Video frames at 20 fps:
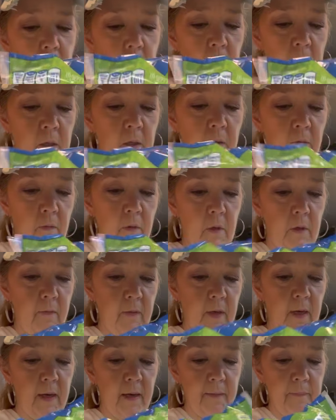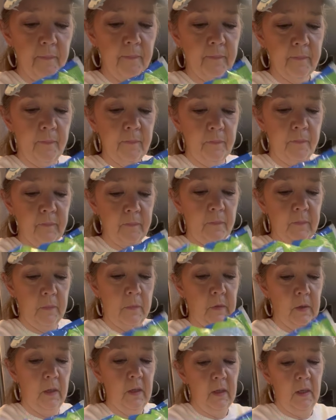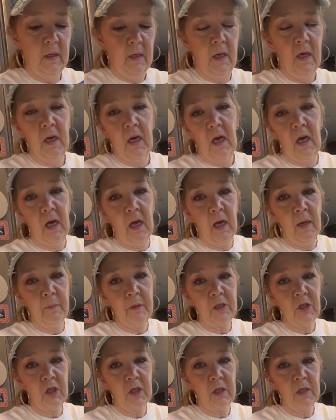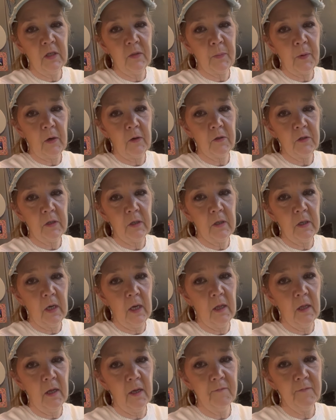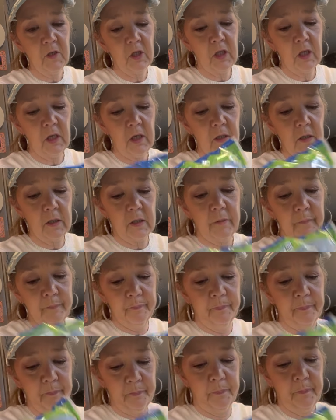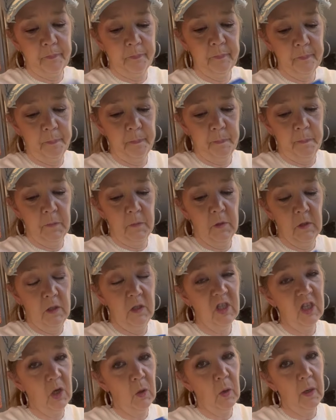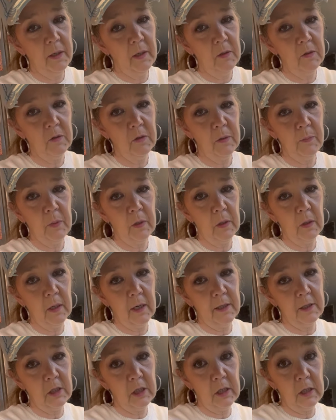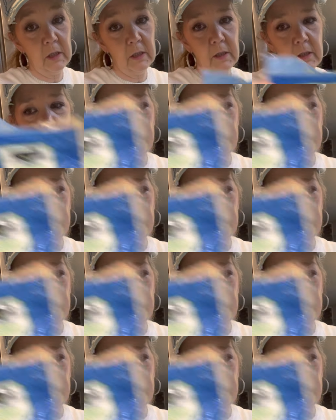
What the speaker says: Look at that. I'm a cheese person. I love cheese. So I usually put a lot of cheese.